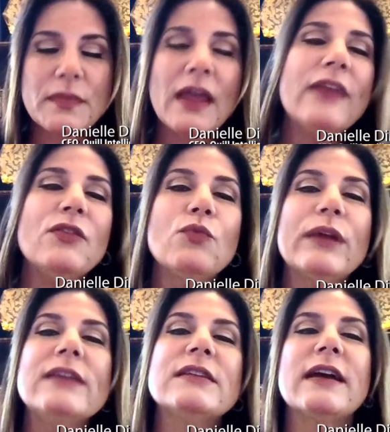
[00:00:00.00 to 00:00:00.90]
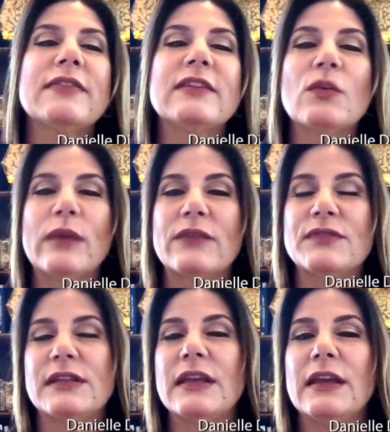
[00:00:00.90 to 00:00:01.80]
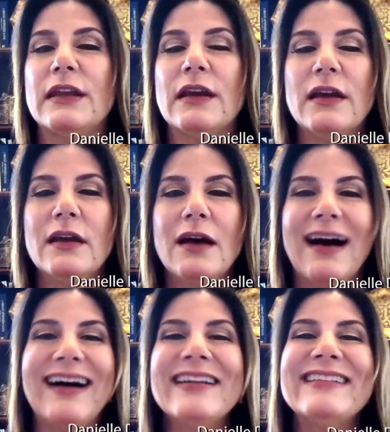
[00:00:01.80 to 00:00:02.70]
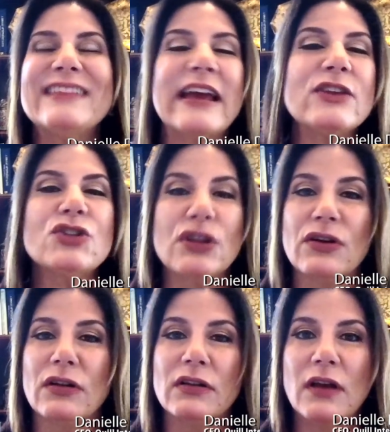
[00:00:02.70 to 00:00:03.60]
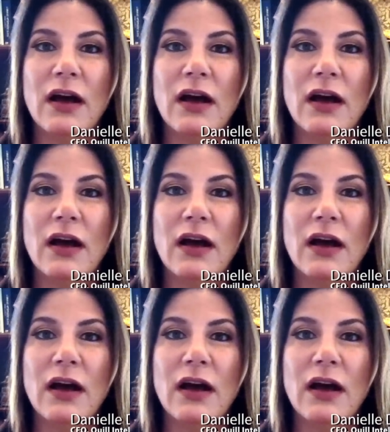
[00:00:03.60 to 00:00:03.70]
And the reason I think that we have seen unintentional,